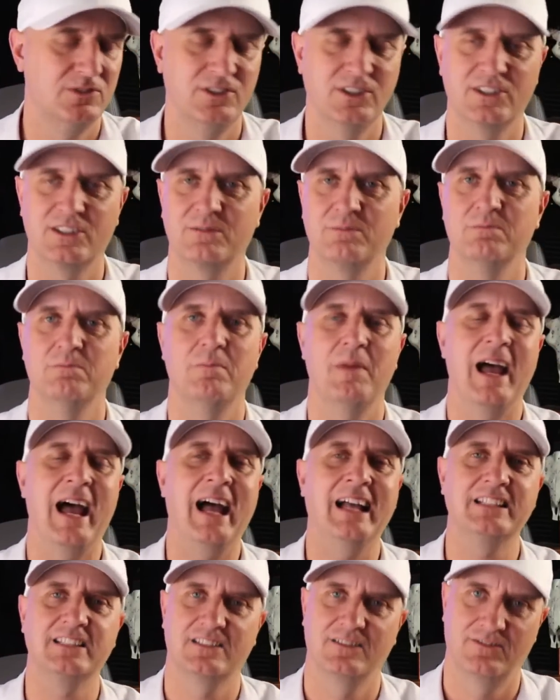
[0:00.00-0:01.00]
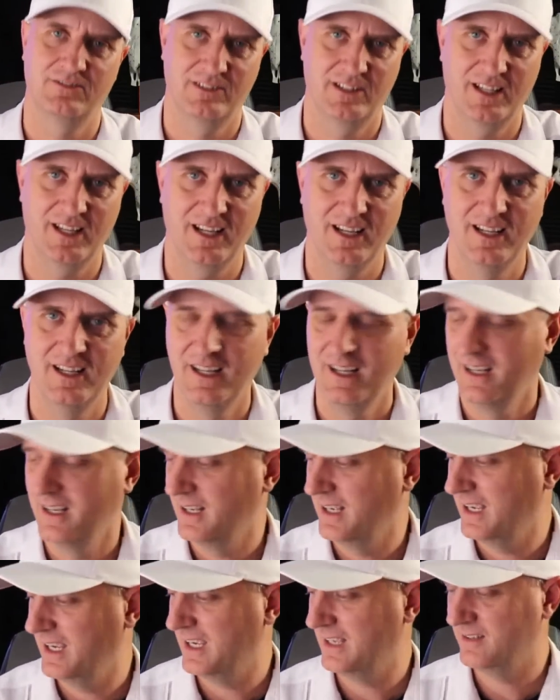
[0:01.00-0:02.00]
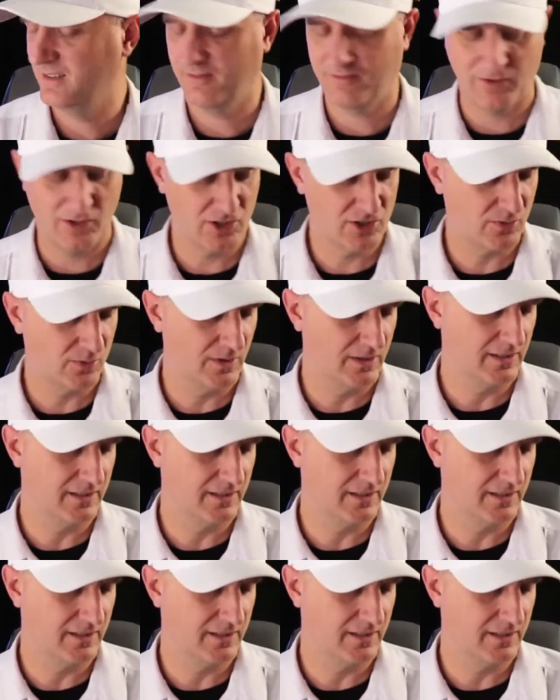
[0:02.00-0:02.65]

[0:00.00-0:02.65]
just massively. And the first